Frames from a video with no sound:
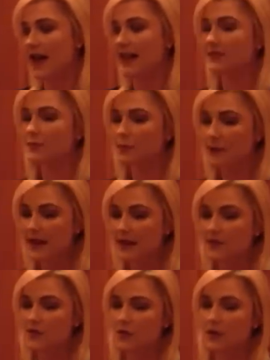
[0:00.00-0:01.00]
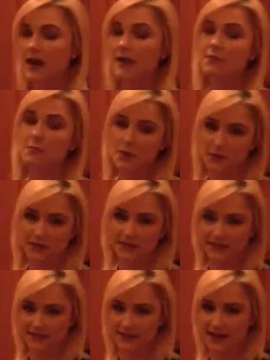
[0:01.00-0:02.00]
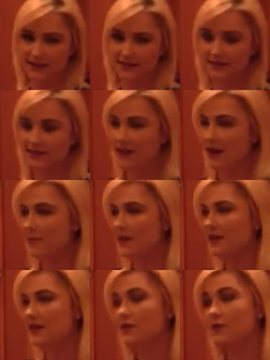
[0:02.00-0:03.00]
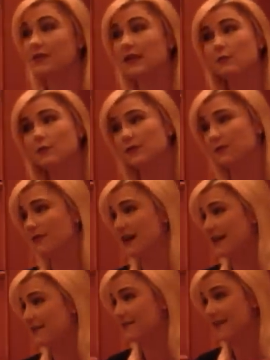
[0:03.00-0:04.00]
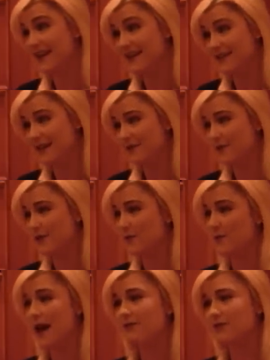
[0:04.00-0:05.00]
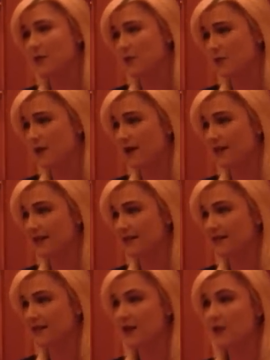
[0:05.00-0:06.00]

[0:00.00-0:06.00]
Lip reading: As a brand, you're going to have the most success. And the same rules apply of anything. You have to know your audience,